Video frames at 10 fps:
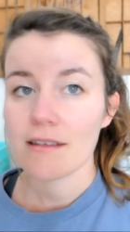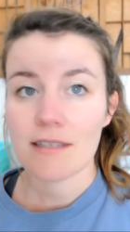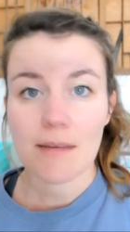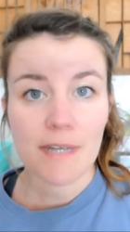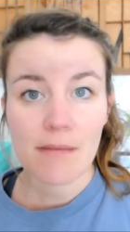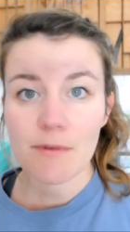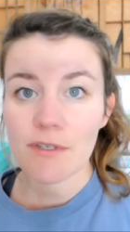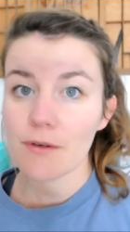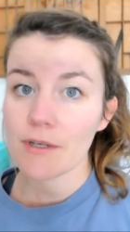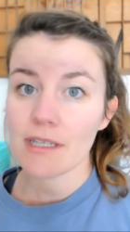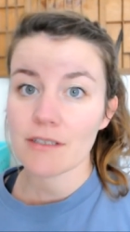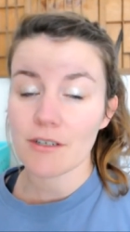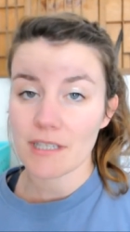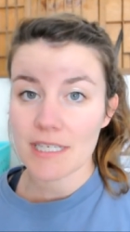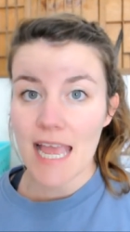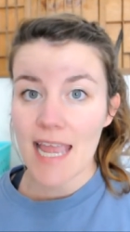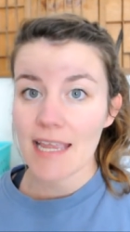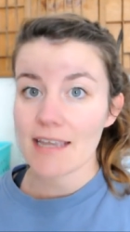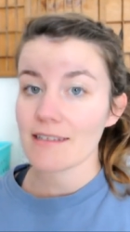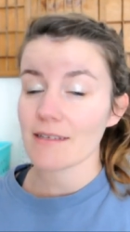sometimes we do it during the
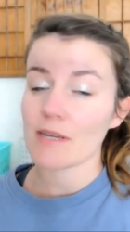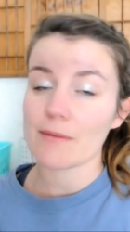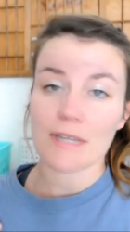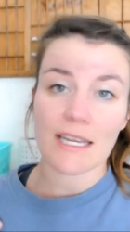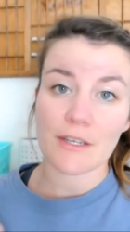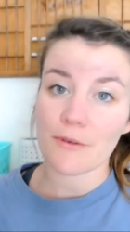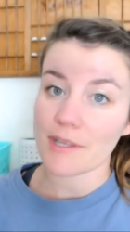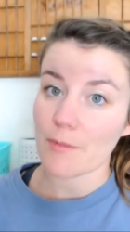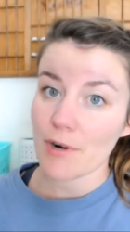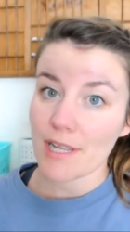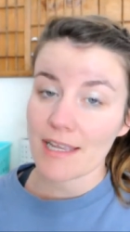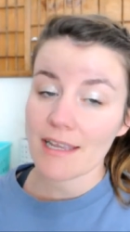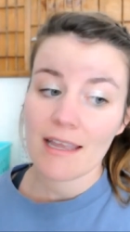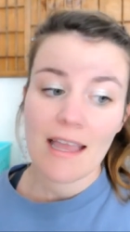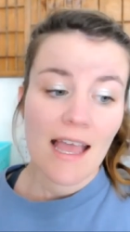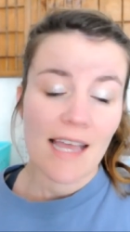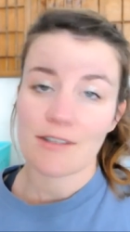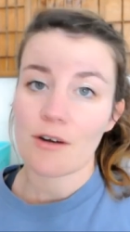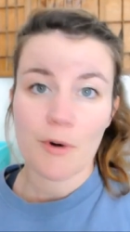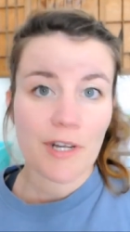day, sometimes I can do it in the morning
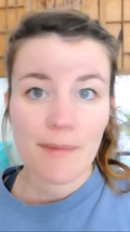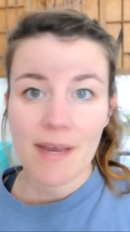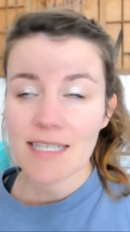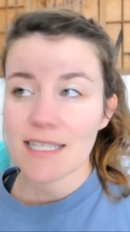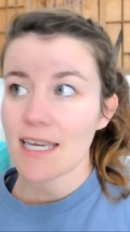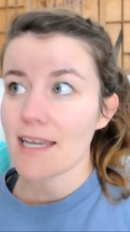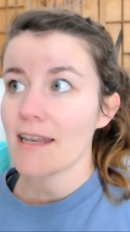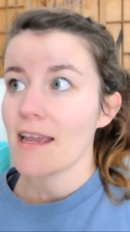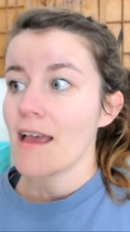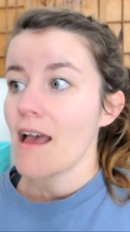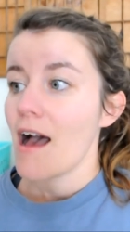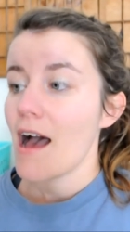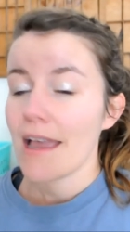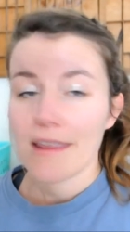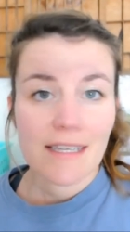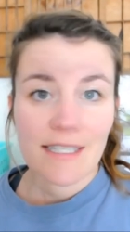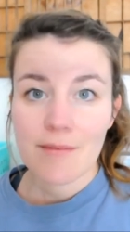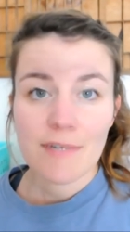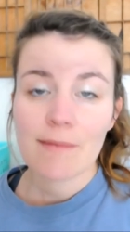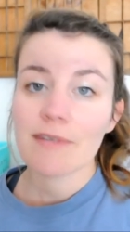as our morning basket, and then
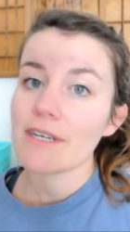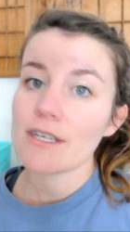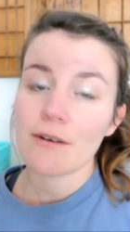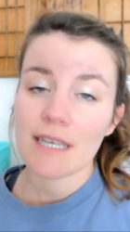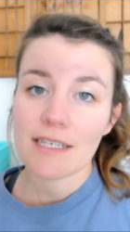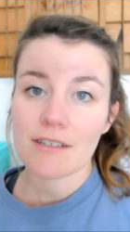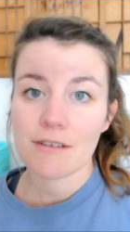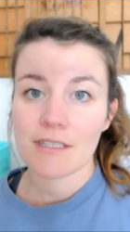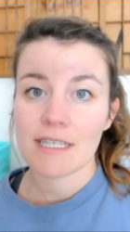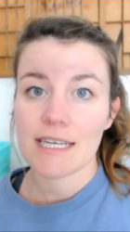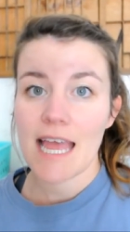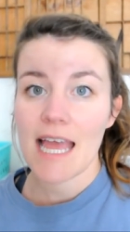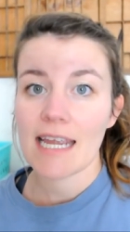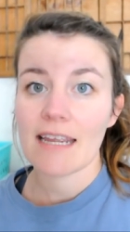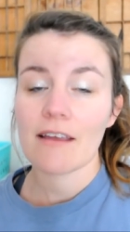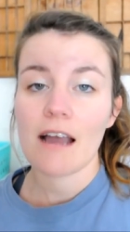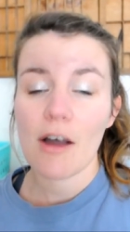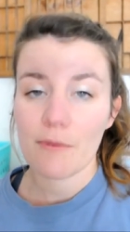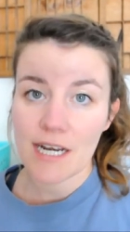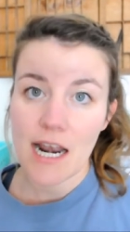sometimes if I don't get it during the day,
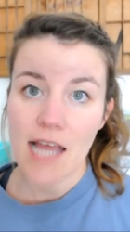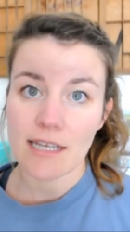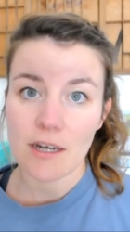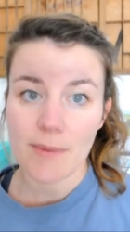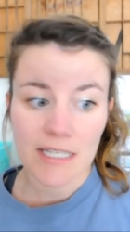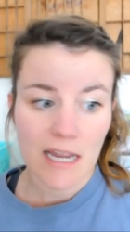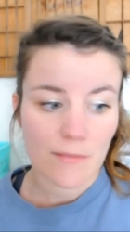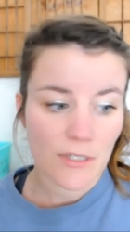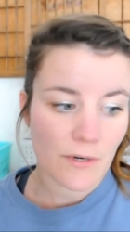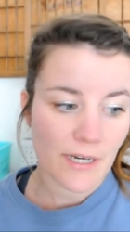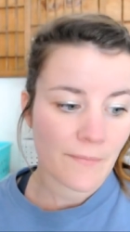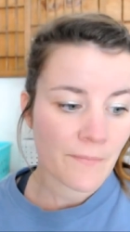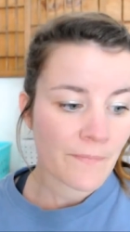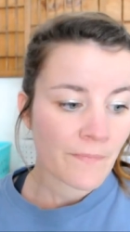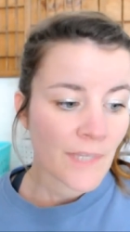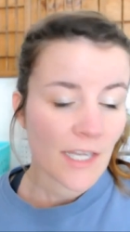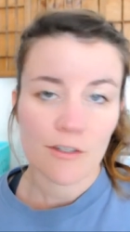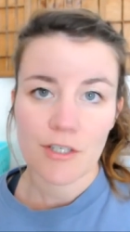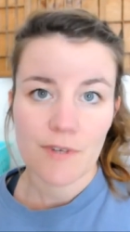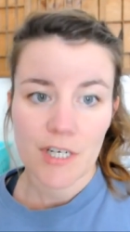I'll read it as our bedtime story, and
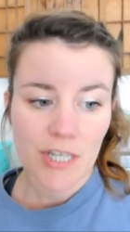I'll just read